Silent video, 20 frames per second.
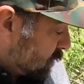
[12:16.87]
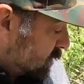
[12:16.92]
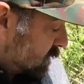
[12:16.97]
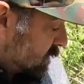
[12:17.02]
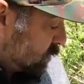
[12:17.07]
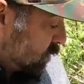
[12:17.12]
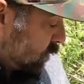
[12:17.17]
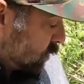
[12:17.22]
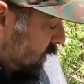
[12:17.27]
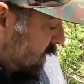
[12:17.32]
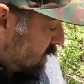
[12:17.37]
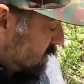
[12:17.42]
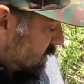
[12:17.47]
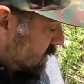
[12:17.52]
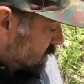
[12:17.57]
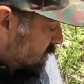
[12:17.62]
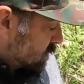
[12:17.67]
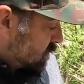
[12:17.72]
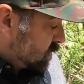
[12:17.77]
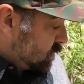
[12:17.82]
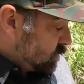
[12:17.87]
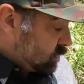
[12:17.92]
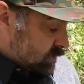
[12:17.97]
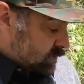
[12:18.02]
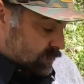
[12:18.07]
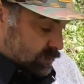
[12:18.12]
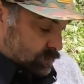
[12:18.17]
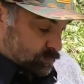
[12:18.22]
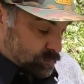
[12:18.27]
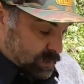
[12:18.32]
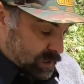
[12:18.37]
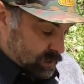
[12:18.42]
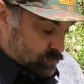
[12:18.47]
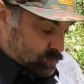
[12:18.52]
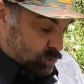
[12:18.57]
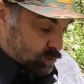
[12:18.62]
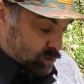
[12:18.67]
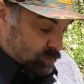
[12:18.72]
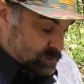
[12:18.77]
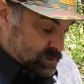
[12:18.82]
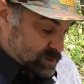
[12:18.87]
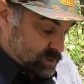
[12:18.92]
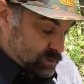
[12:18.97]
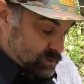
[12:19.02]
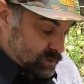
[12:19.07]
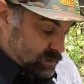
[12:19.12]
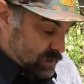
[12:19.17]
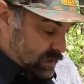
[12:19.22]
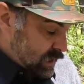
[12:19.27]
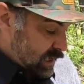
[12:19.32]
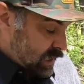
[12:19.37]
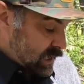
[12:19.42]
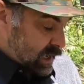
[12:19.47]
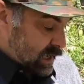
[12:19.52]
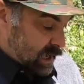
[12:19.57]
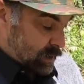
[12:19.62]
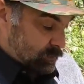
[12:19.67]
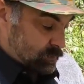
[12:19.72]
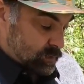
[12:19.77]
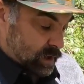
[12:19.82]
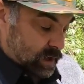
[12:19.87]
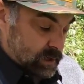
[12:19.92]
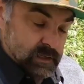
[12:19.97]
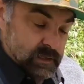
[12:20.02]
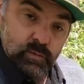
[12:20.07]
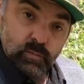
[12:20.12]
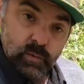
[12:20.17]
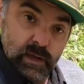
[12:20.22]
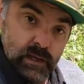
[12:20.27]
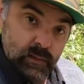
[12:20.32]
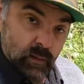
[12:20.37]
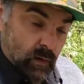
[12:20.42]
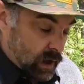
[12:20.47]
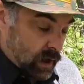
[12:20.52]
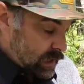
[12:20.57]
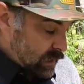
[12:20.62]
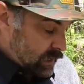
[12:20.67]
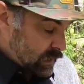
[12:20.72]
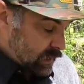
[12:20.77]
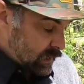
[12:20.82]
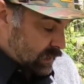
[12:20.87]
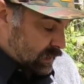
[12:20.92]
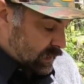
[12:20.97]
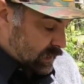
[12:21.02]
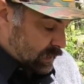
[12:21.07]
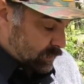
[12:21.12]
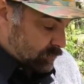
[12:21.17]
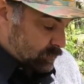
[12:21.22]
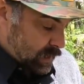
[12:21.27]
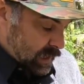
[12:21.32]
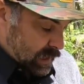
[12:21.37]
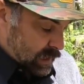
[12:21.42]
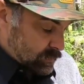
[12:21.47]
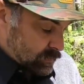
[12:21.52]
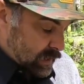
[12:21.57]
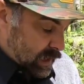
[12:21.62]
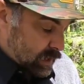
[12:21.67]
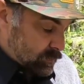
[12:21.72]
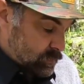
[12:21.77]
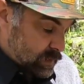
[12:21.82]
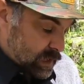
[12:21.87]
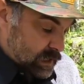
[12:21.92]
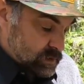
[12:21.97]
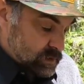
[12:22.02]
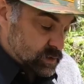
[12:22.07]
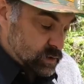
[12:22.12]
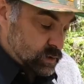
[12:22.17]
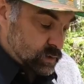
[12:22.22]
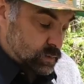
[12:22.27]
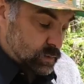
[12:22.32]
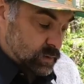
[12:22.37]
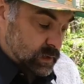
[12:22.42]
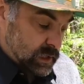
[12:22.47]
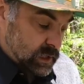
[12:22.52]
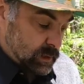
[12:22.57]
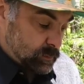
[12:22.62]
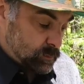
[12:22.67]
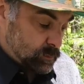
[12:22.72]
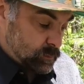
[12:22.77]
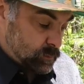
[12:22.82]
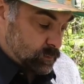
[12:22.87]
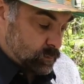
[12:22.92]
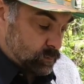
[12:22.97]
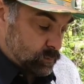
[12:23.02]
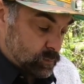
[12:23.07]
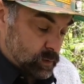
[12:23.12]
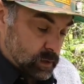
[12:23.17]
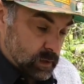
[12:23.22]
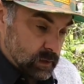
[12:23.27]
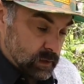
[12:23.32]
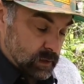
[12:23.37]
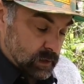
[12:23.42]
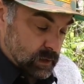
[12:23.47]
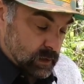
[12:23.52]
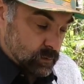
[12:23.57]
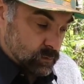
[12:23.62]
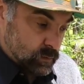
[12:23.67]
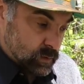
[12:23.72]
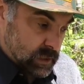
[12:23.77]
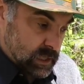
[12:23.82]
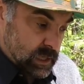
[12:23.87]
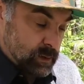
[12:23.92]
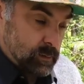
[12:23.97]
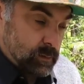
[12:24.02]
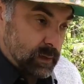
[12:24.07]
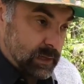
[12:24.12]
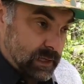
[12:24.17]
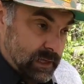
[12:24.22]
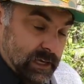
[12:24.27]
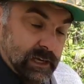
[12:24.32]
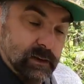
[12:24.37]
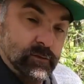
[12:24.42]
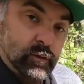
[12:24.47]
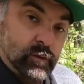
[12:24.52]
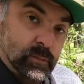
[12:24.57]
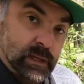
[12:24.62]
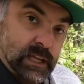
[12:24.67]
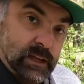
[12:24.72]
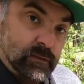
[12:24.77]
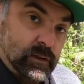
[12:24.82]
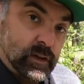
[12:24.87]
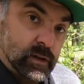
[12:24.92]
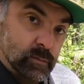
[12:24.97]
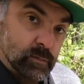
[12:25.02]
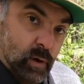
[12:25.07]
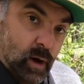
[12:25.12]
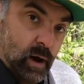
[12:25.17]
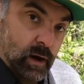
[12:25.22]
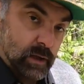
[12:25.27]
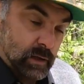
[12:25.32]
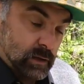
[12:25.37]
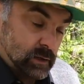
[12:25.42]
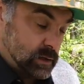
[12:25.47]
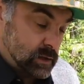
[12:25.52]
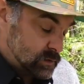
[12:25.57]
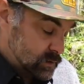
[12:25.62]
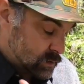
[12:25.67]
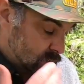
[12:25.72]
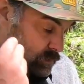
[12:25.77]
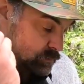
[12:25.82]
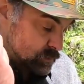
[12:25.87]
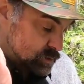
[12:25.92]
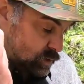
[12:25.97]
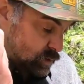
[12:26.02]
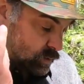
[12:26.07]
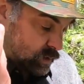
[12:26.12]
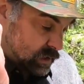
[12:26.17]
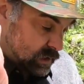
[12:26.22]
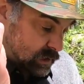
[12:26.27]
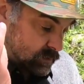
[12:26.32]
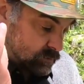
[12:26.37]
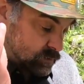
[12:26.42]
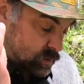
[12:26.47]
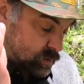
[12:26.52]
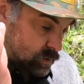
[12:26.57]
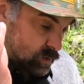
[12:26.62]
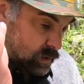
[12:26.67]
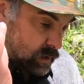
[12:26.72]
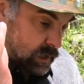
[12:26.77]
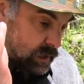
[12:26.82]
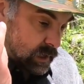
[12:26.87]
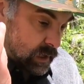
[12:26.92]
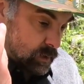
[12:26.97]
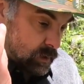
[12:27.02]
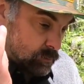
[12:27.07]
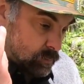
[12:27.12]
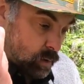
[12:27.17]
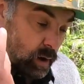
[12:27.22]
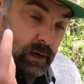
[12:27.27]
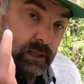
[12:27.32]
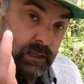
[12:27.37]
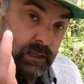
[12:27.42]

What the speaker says: simple ones, is a toque, a big warm toque. That doesn't weigh a lot, and that toque will keep heat from leaving your body. You lose the majority of your body